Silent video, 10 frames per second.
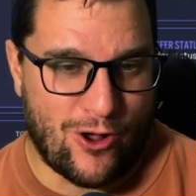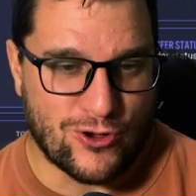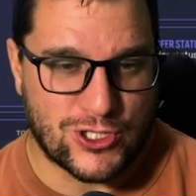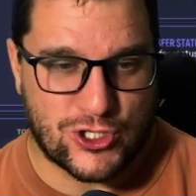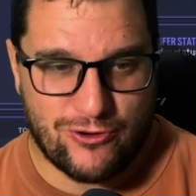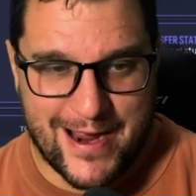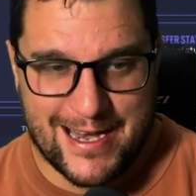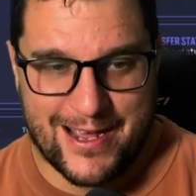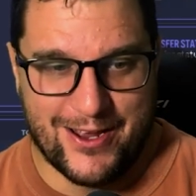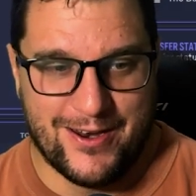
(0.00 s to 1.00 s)

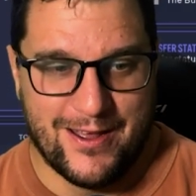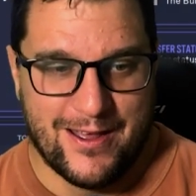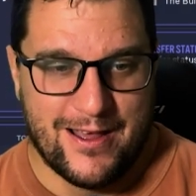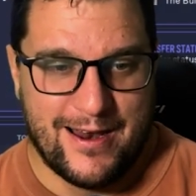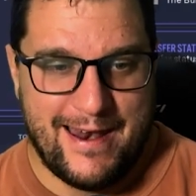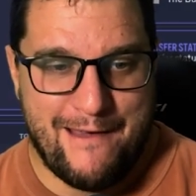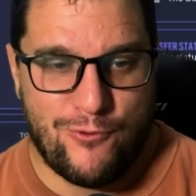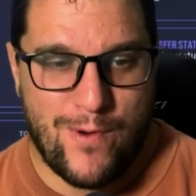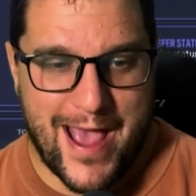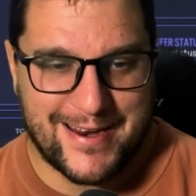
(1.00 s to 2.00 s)
Australian,
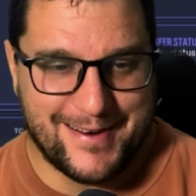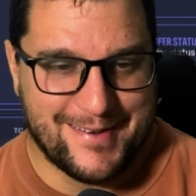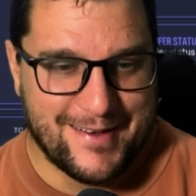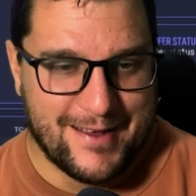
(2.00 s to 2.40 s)
level-headed,